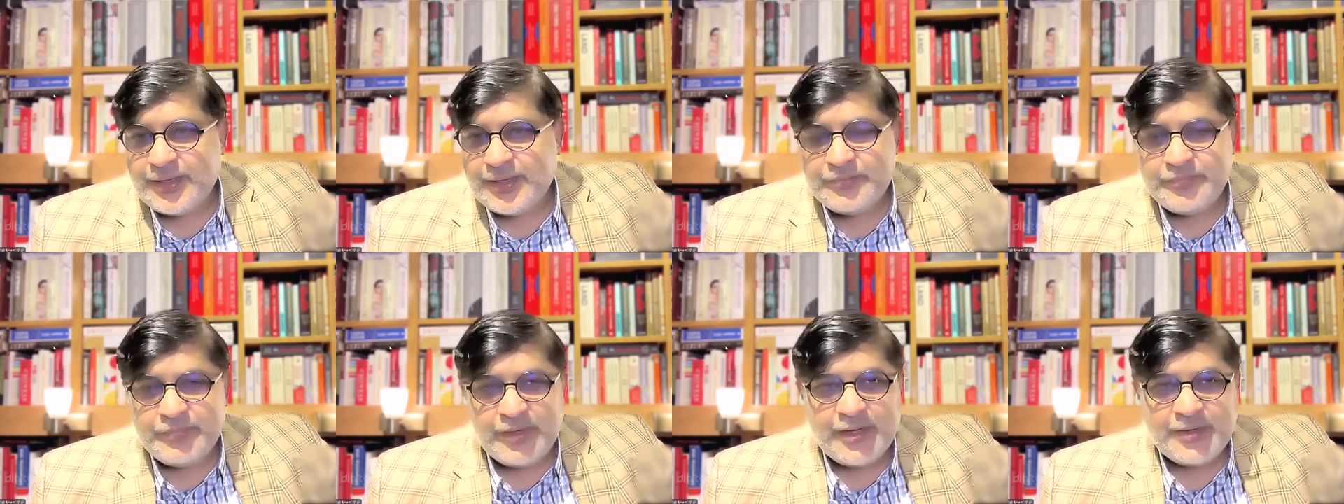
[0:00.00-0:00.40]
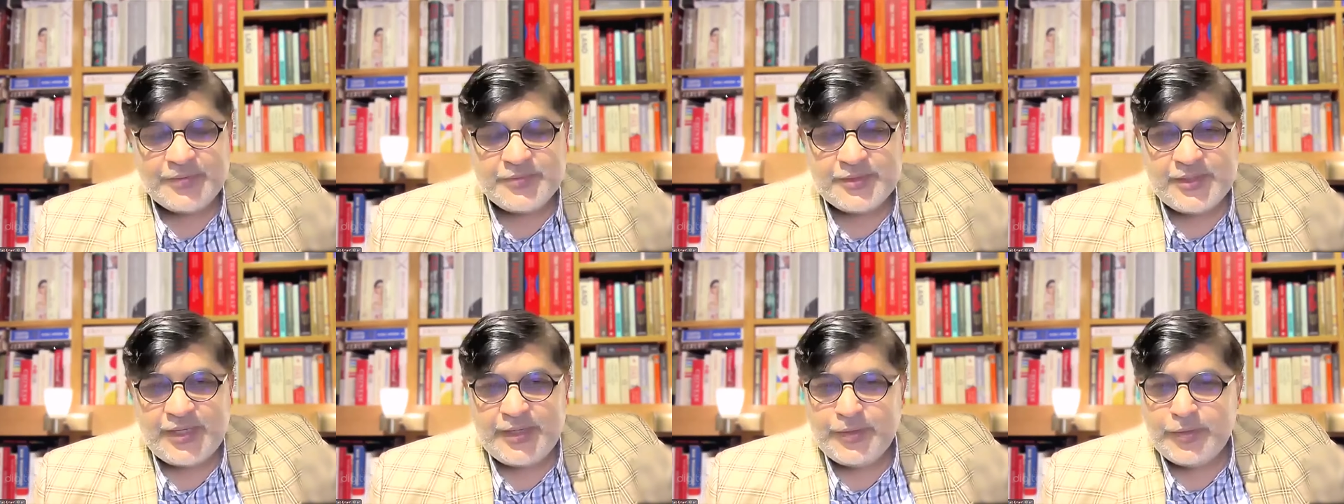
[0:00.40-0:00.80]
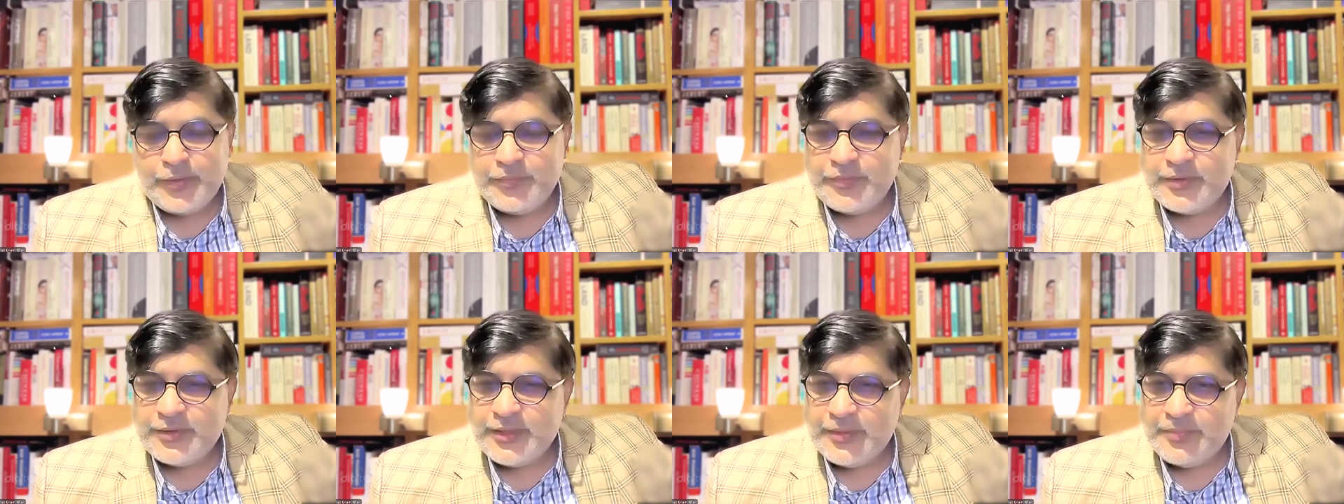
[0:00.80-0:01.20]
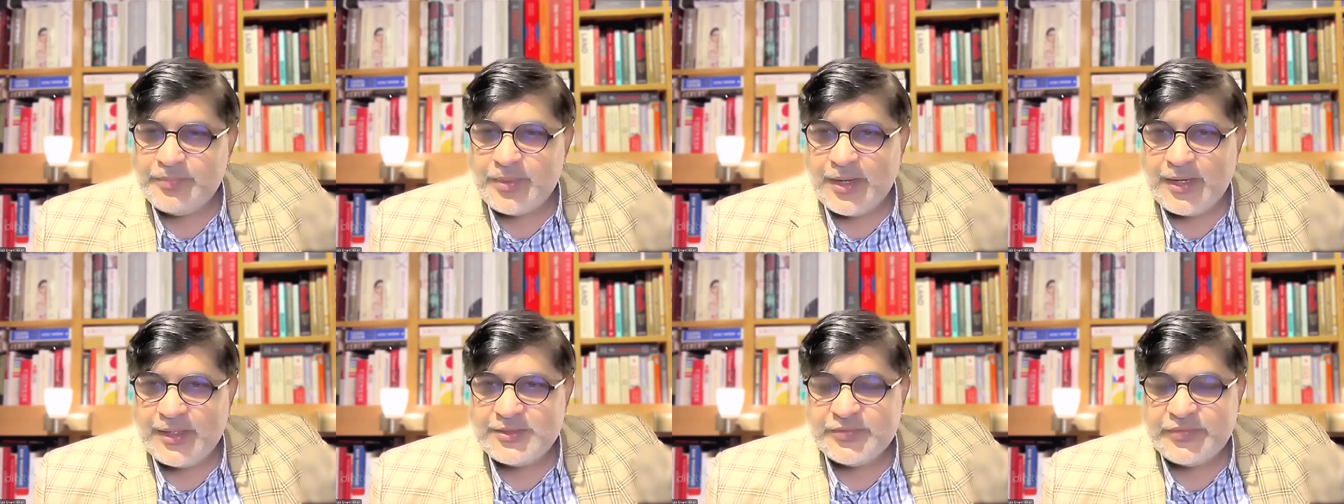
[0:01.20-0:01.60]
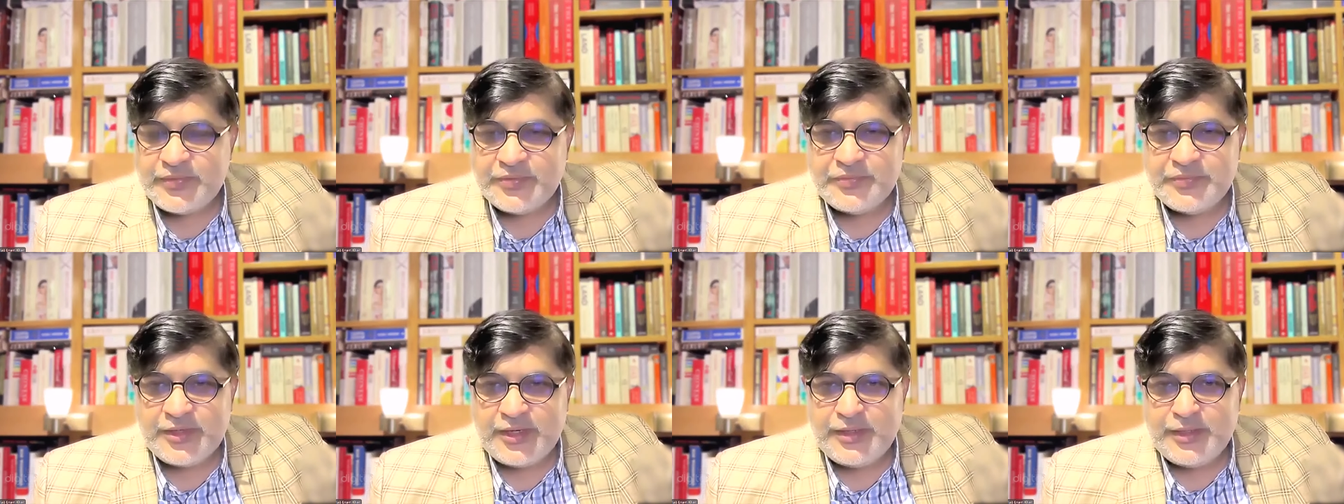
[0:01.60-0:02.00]
And we have seen over the past
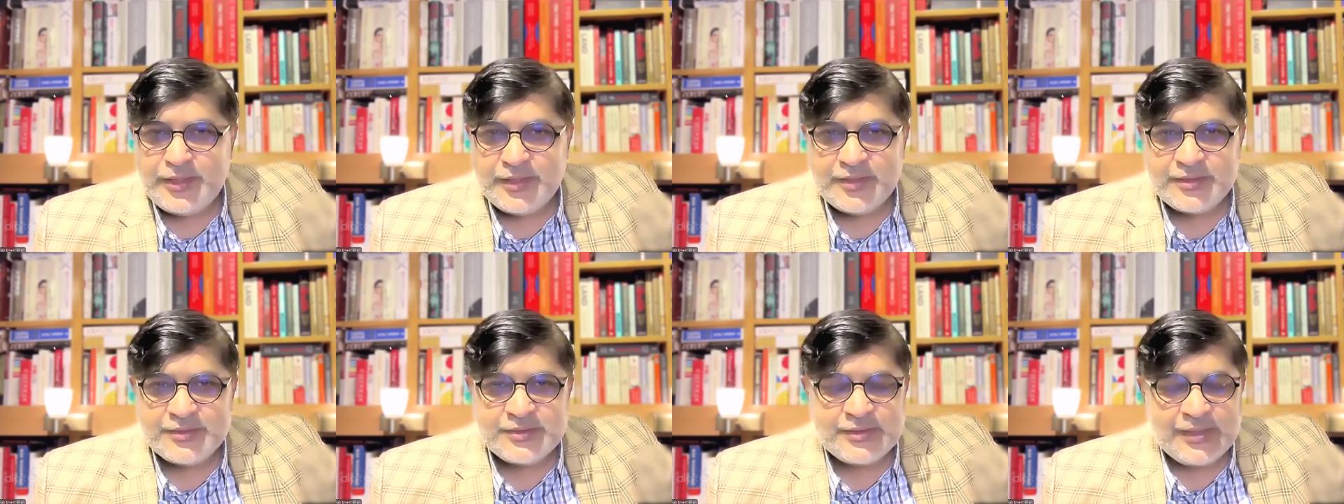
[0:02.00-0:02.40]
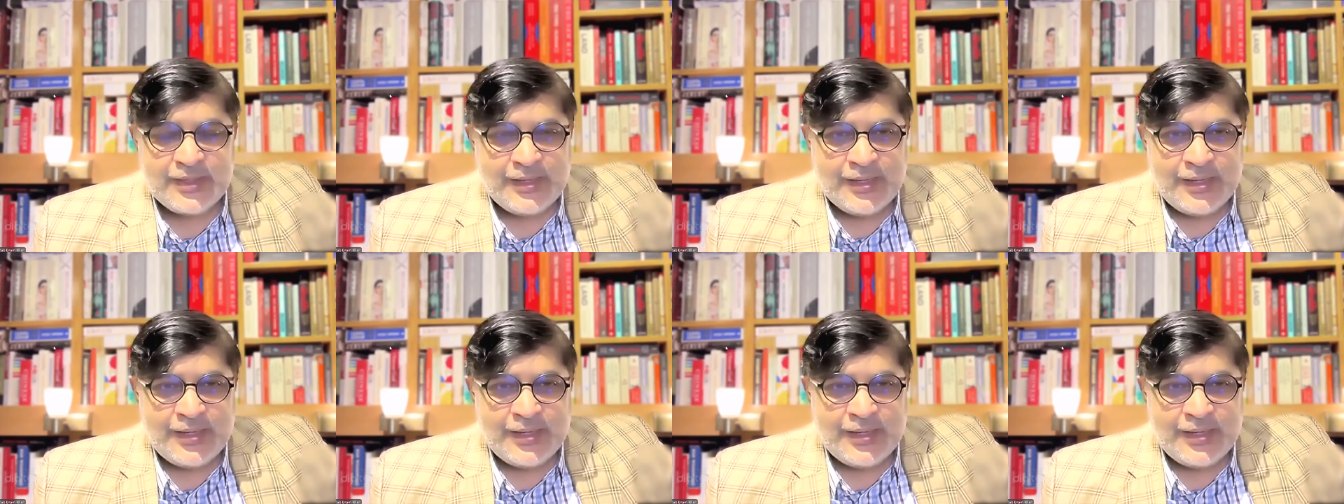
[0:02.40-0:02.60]
15 years,